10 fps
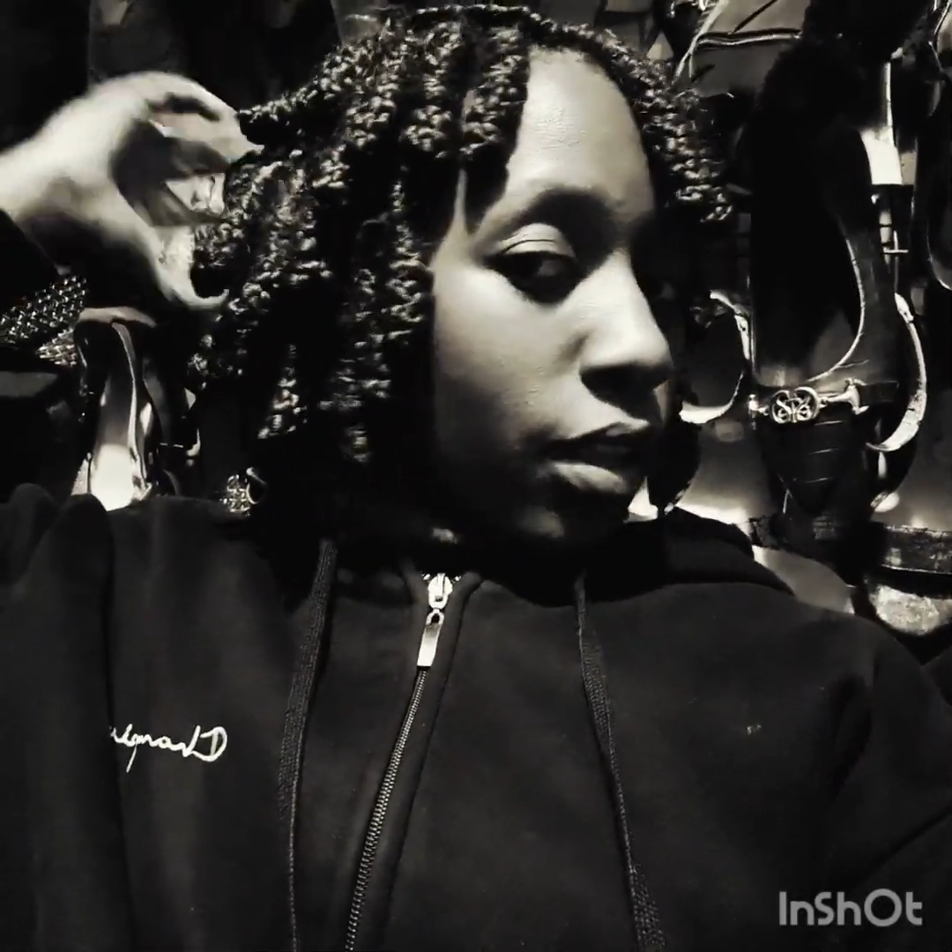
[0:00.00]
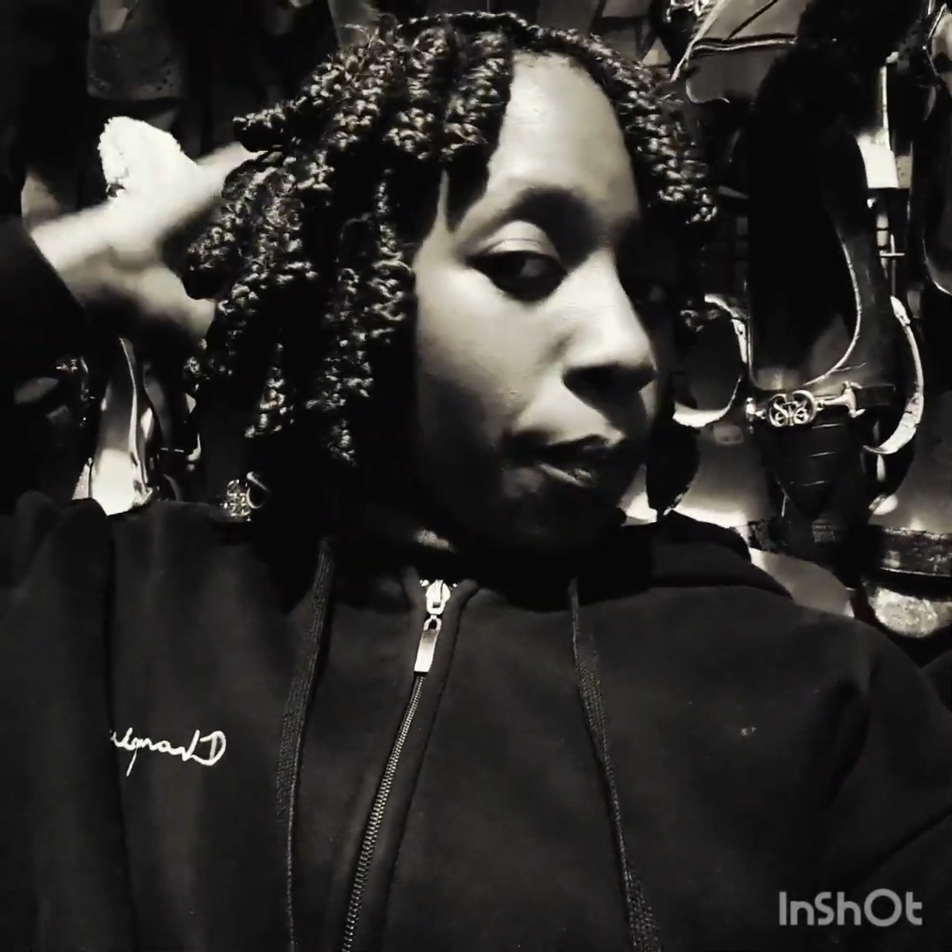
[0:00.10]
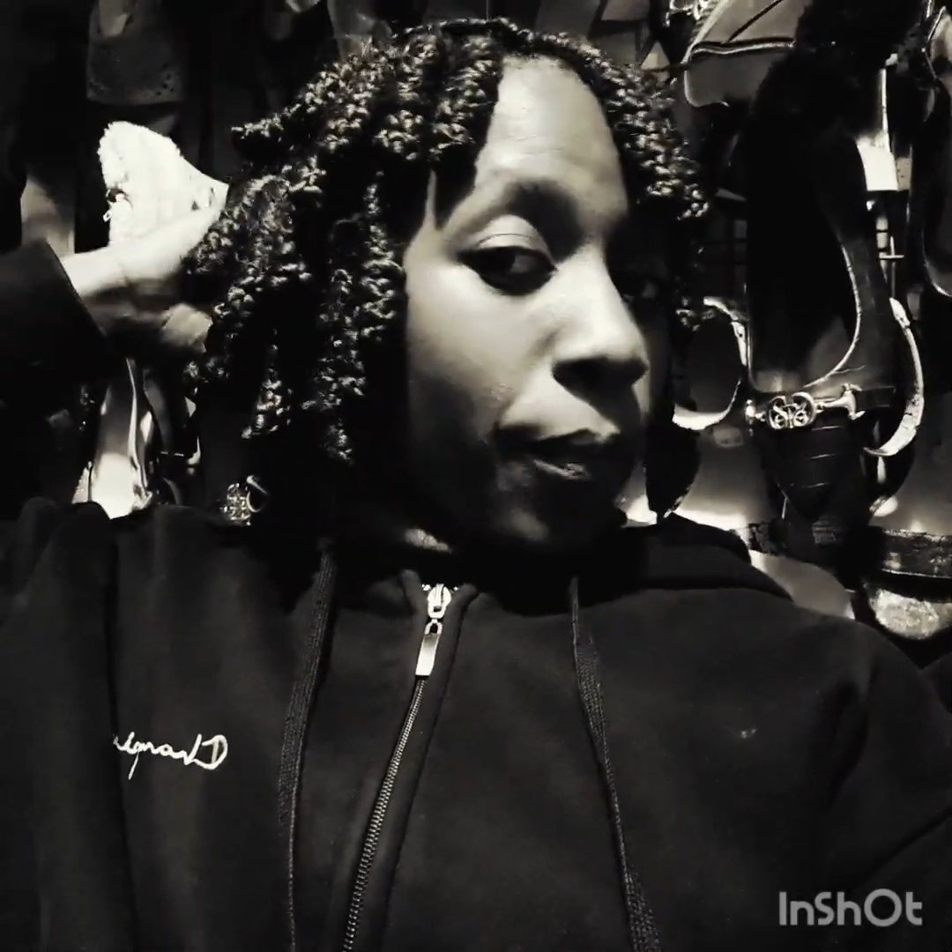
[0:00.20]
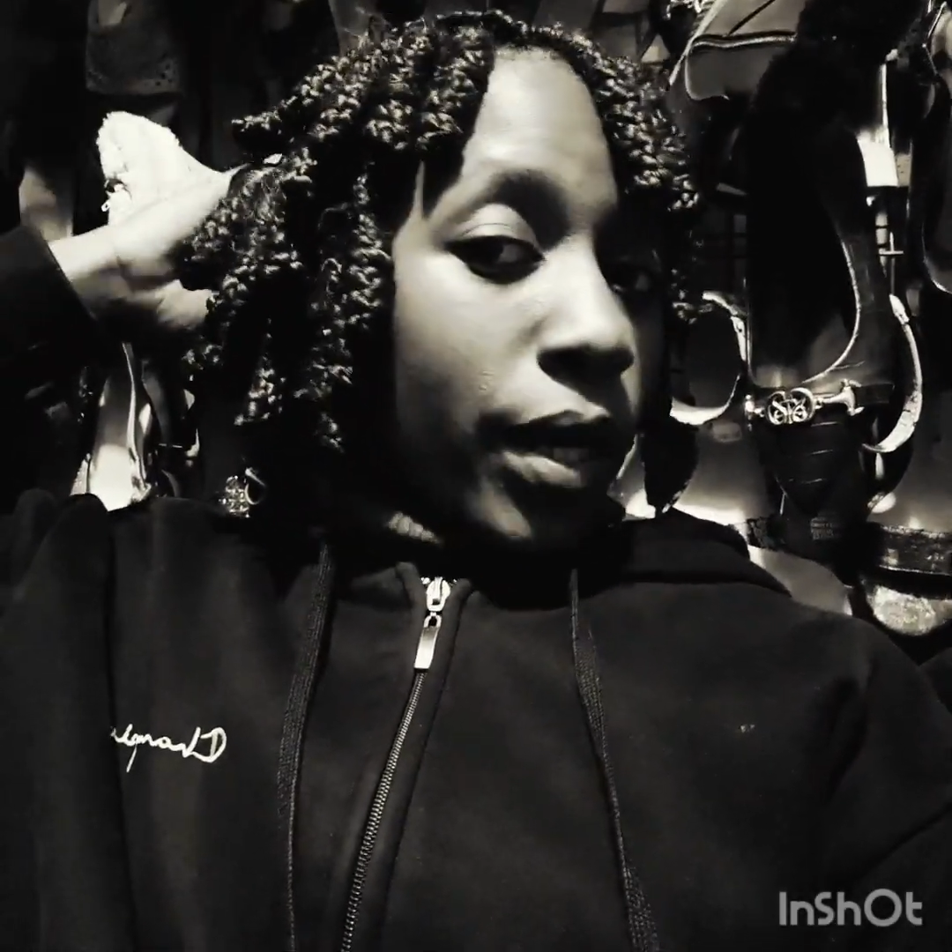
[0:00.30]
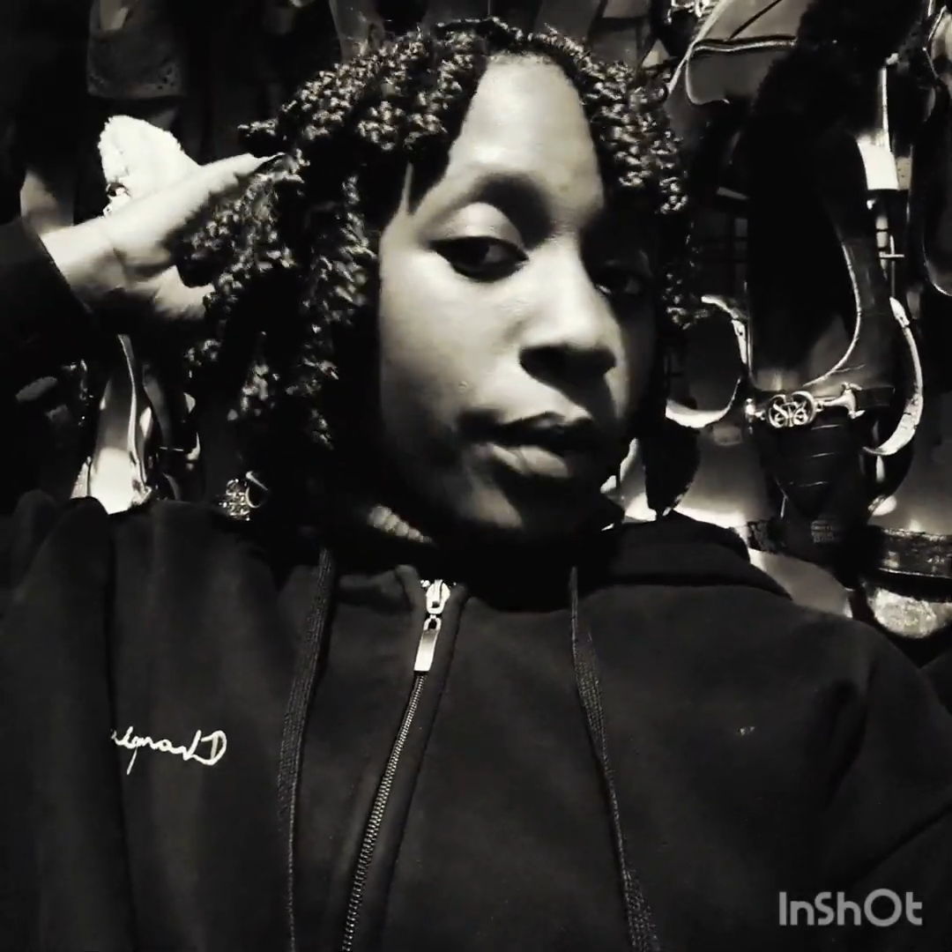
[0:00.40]

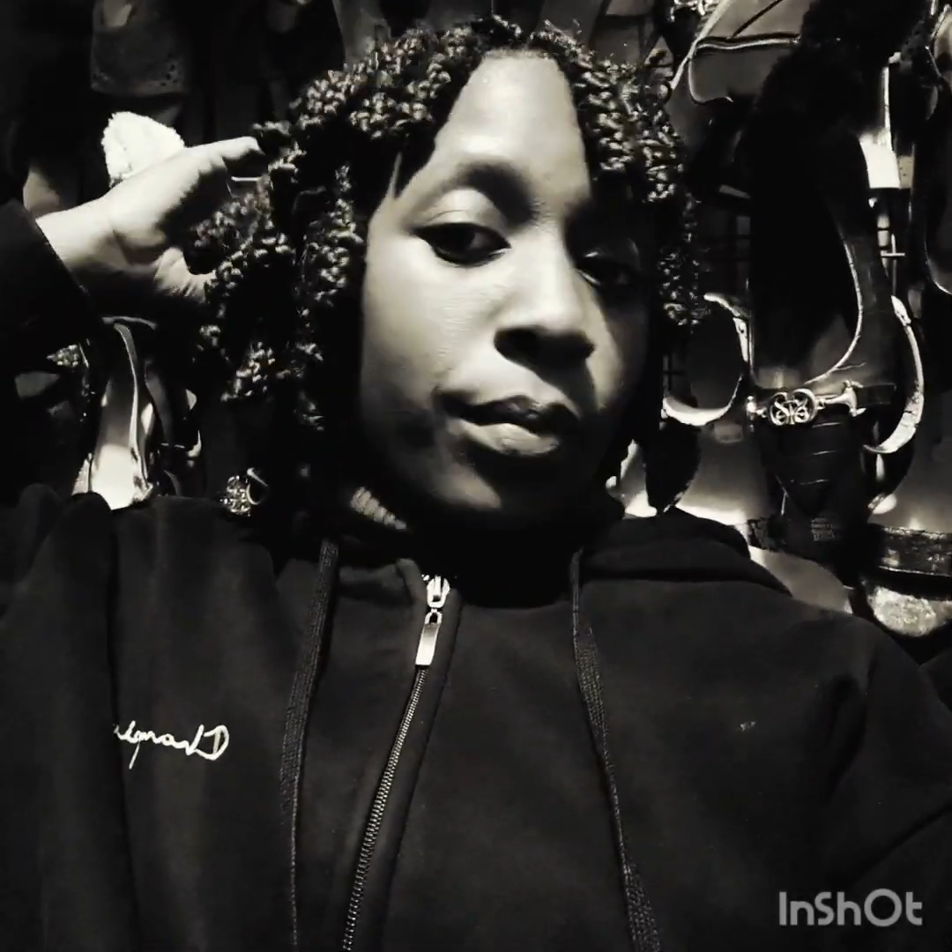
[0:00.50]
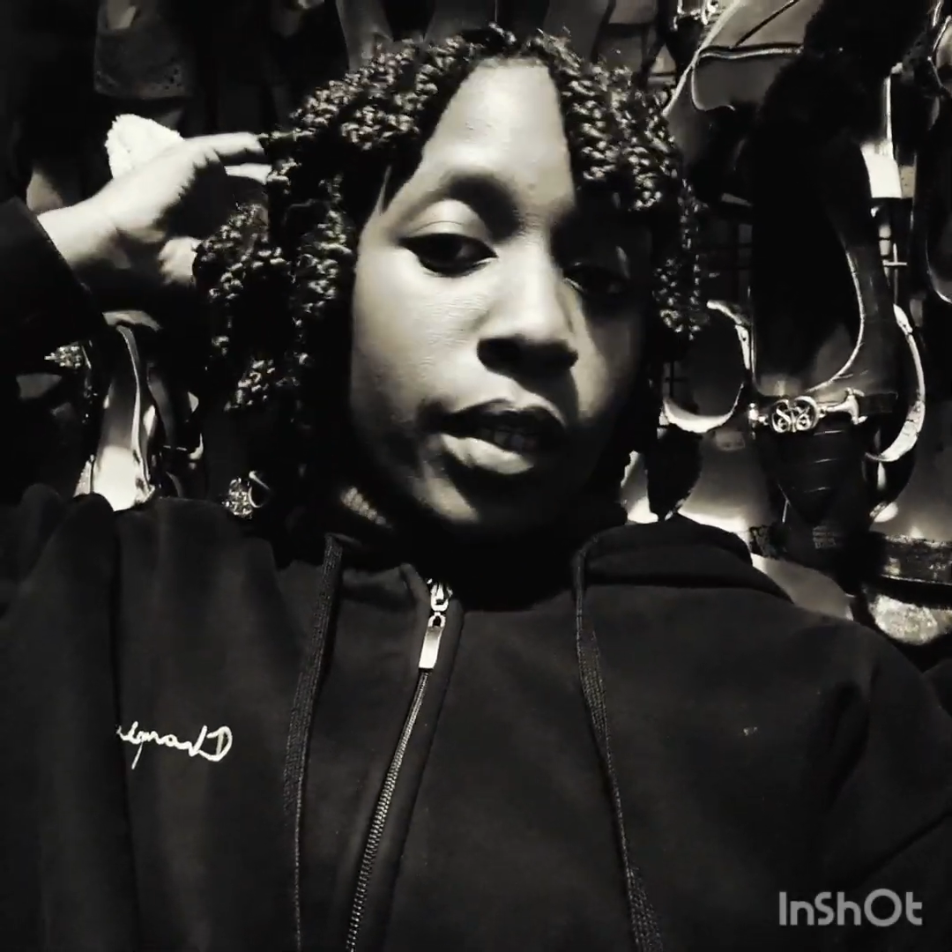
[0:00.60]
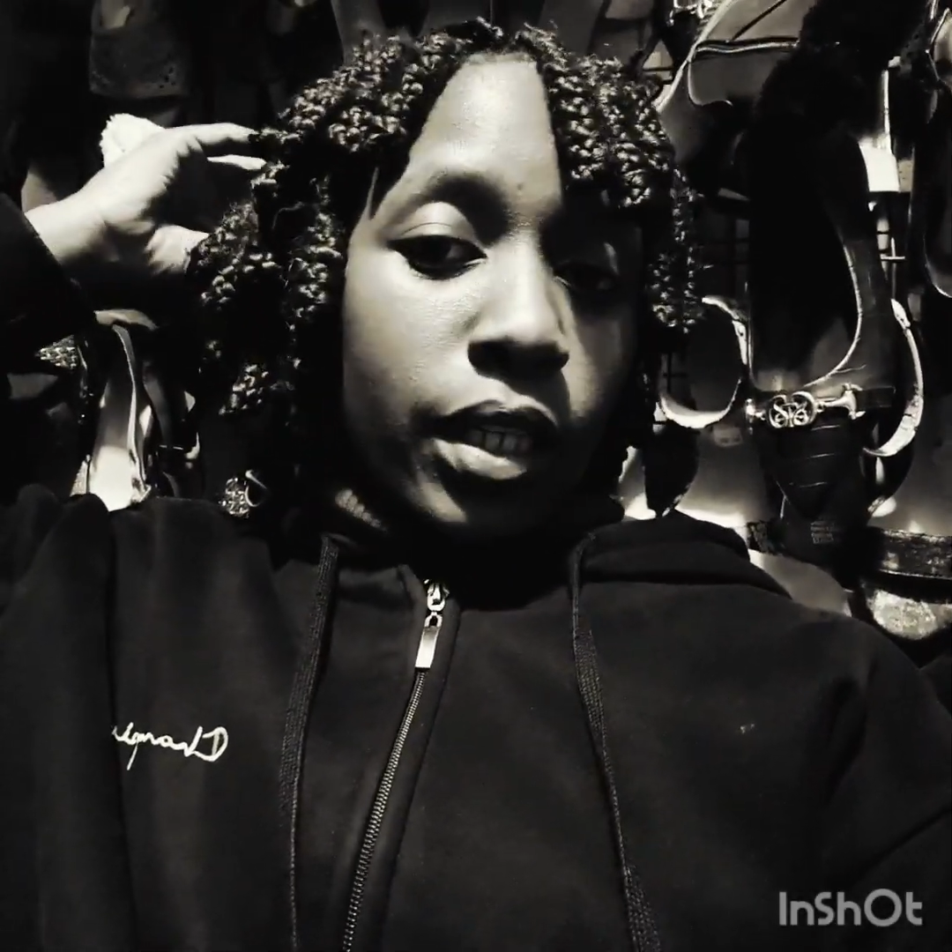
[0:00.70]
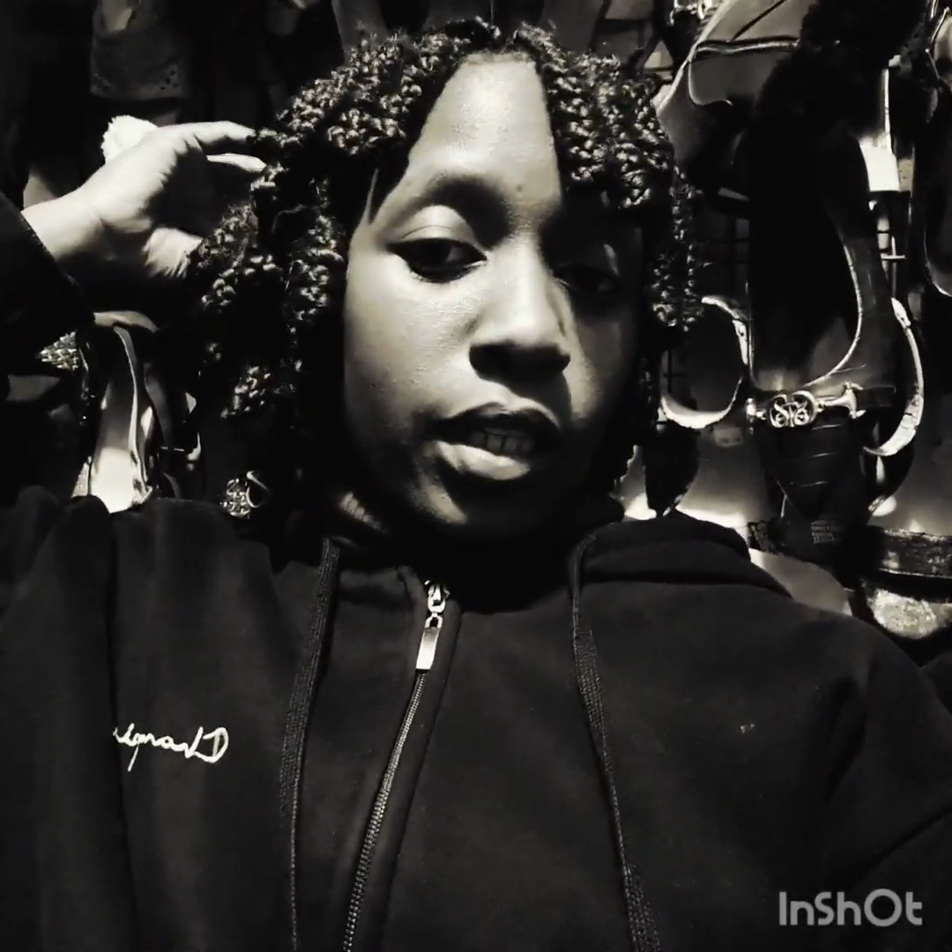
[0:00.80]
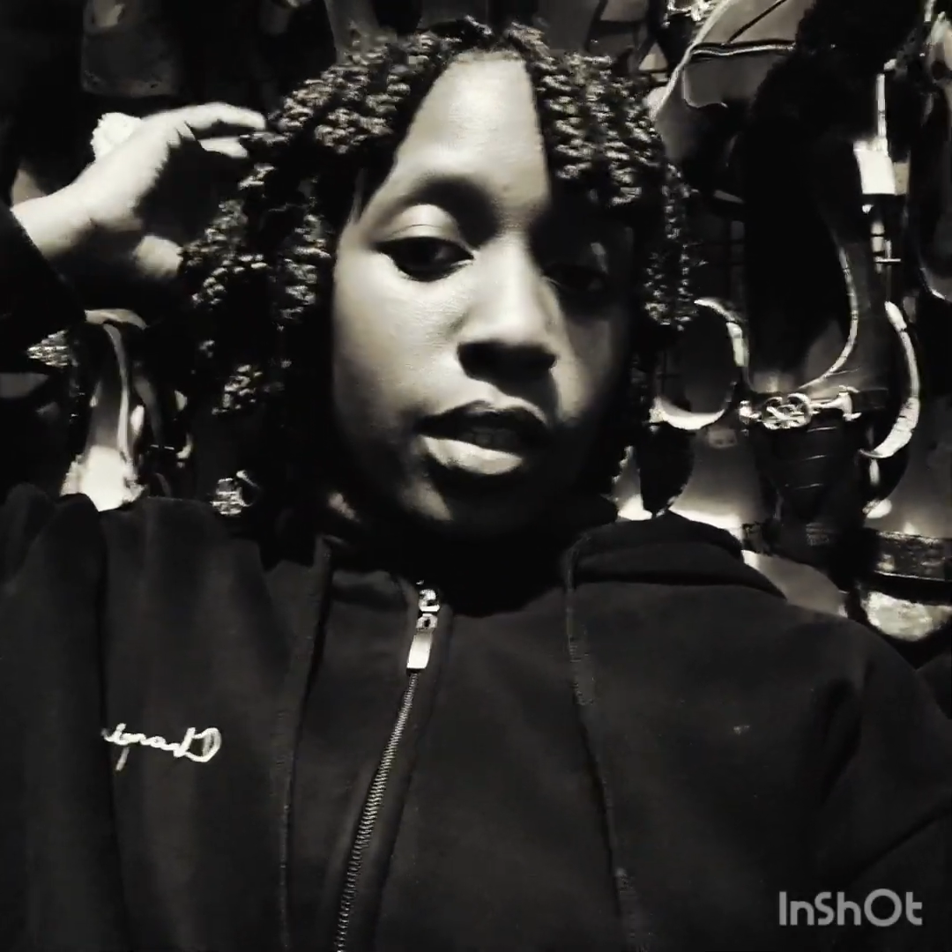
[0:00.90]
my
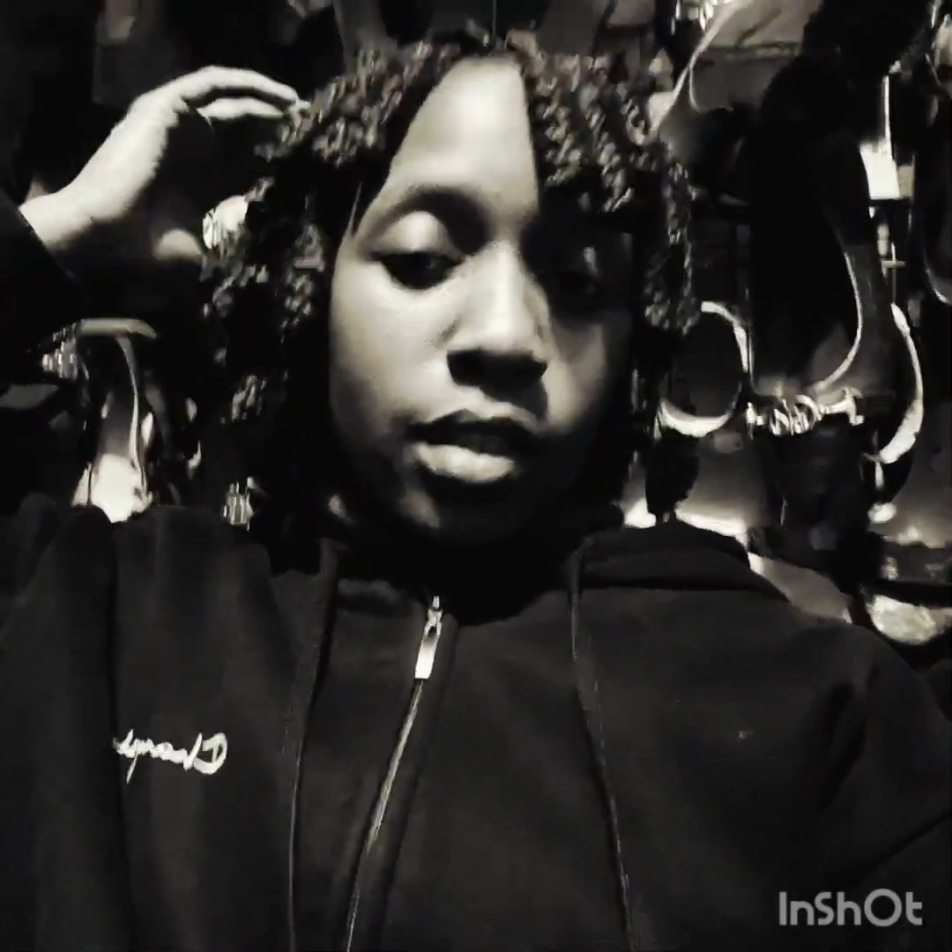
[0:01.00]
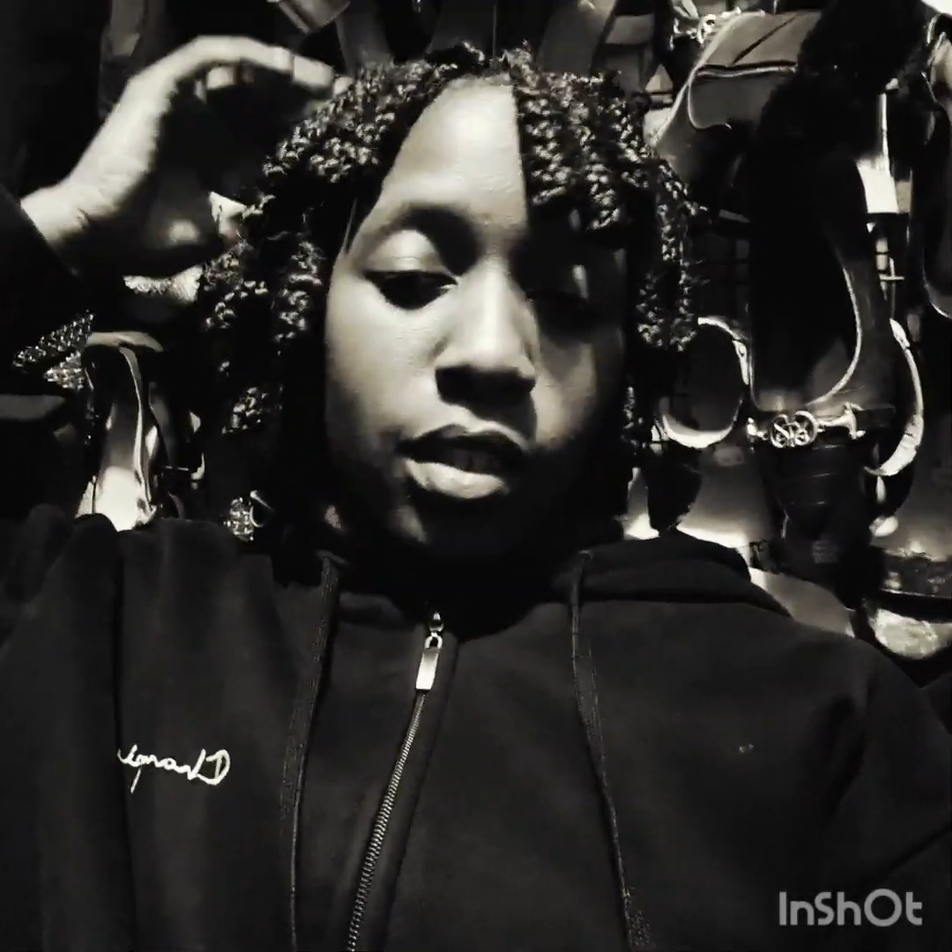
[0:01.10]
braids